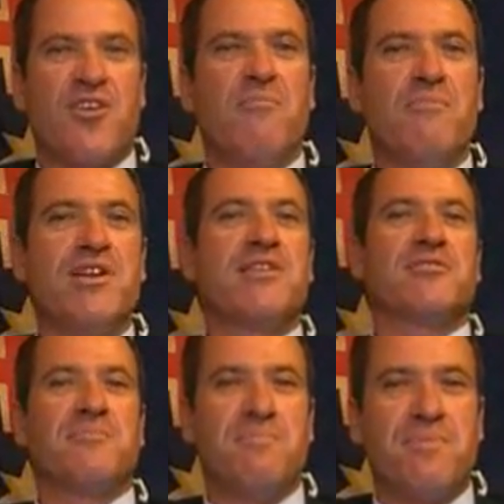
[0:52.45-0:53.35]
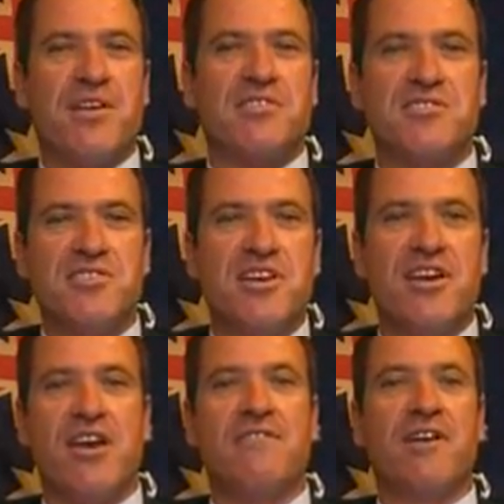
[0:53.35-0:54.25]
I mean it, the best
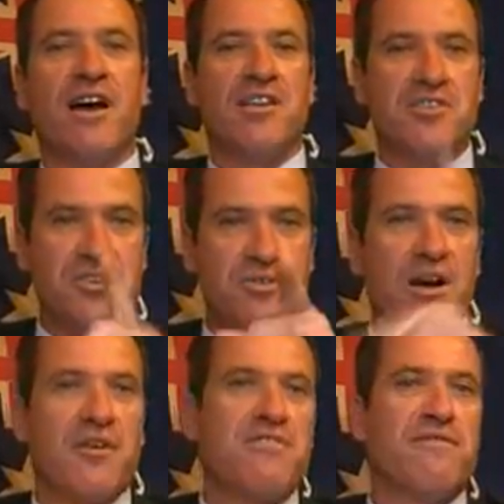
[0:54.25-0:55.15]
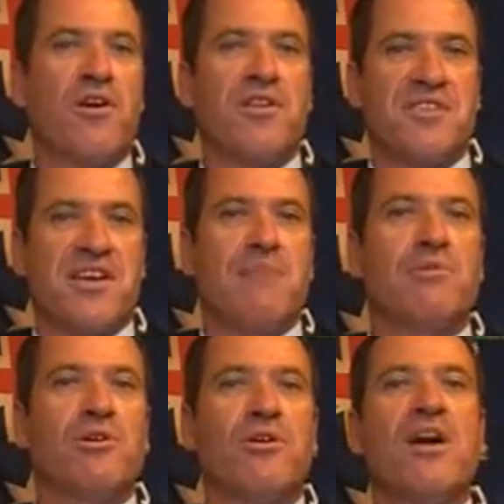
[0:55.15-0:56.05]
year ever, and you are invited to come
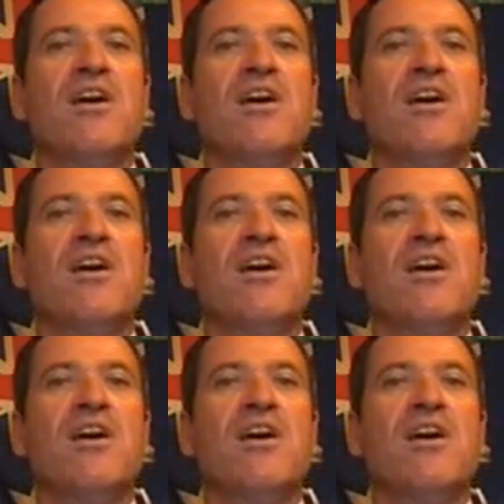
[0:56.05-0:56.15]
along